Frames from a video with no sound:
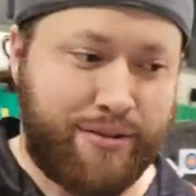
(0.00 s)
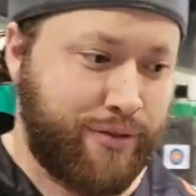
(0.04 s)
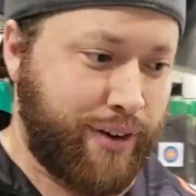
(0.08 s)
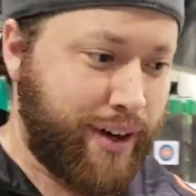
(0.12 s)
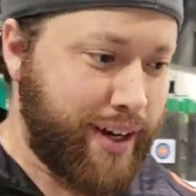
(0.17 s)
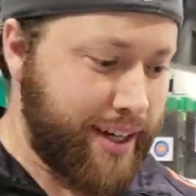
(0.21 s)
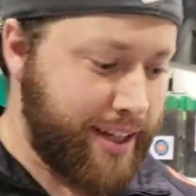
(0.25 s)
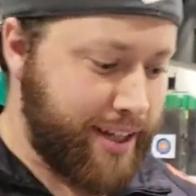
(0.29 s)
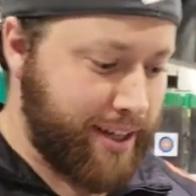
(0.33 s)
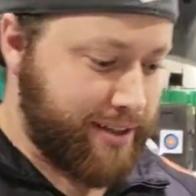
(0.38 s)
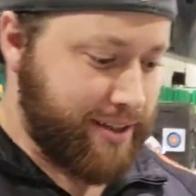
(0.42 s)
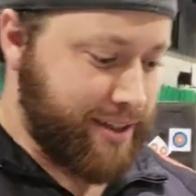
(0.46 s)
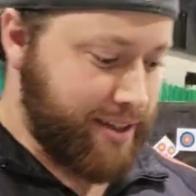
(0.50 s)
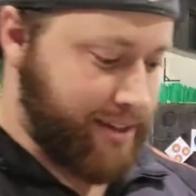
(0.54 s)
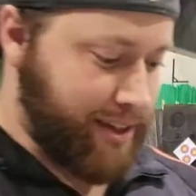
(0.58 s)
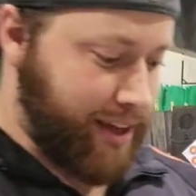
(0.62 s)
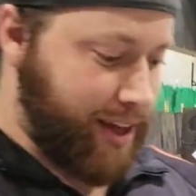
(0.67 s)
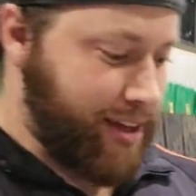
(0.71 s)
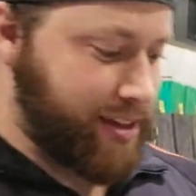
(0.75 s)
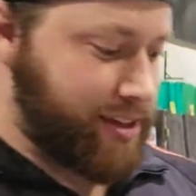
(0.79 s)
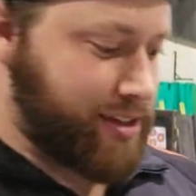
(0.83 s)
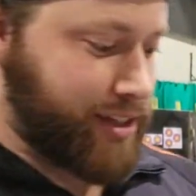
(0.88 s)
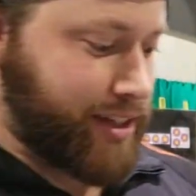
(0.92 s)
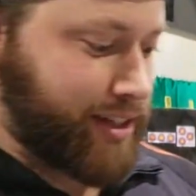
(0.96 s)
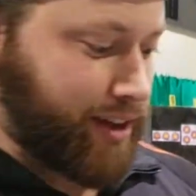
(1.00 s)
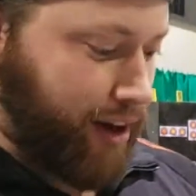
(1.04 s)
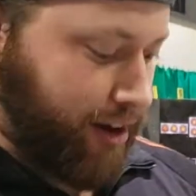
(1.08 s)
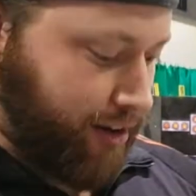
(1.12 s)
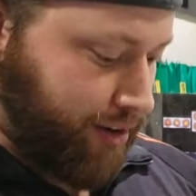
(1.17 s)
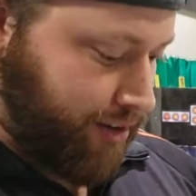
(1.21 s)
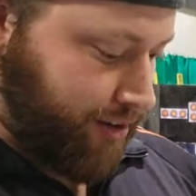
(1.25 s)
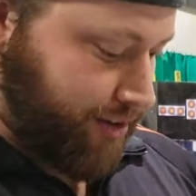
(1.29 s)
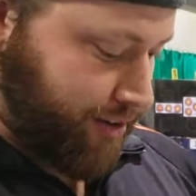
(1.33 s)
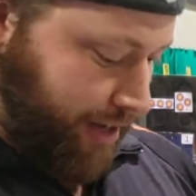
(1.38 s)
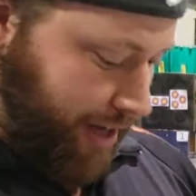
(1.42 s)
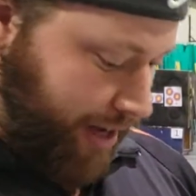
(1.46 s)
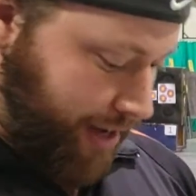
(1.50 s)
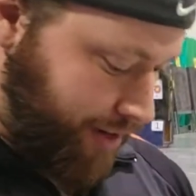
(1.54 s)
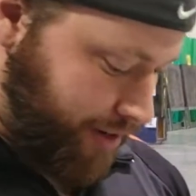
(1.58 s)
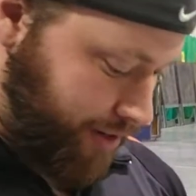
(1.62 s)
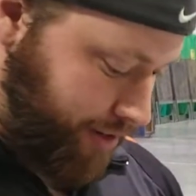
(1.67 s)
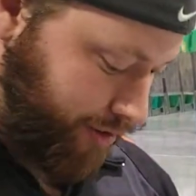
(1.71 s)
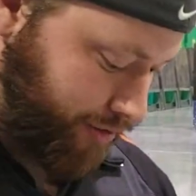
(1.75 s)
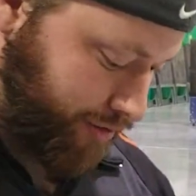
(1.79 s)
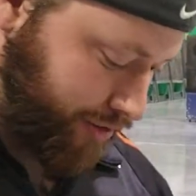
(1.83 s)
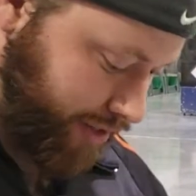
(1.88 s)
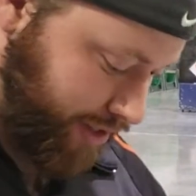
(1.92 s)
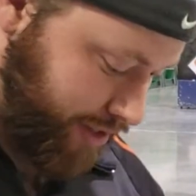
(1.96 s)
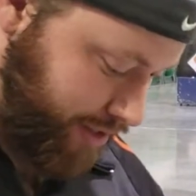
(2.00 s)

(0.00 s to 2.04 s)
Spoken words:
funny because it's actually, I don't know,